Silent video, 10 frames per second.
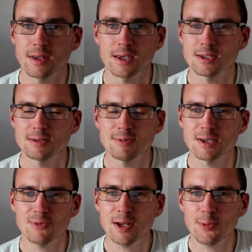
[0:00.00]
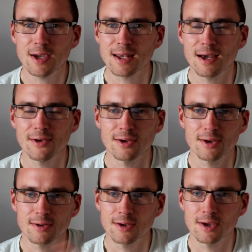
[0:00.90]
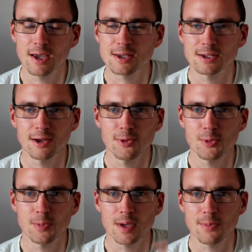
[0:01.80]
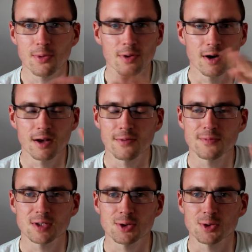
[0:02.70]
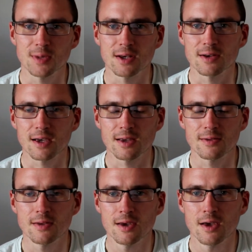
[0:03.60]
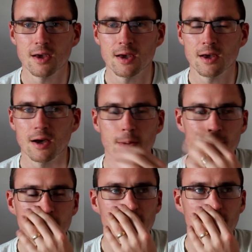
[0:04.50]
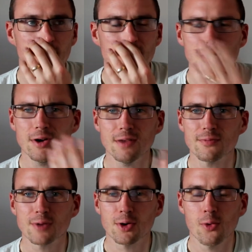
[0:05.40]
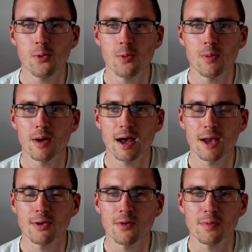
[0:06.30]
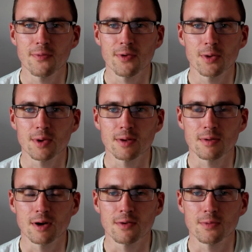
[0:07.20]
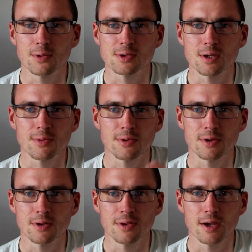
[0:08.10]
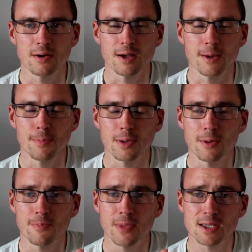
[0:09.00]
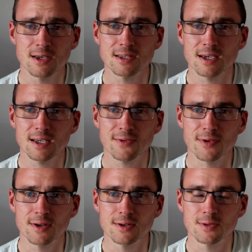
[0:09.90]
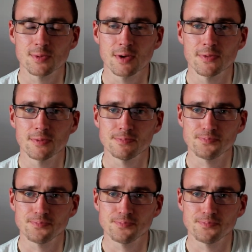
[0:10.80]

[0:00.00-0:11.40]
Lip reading: It's really weird how like you get to know people on kind of social media and that, and I can't even recall how long I've been following kind of Doorstep Brewing on there and that, but it turns out he's friends with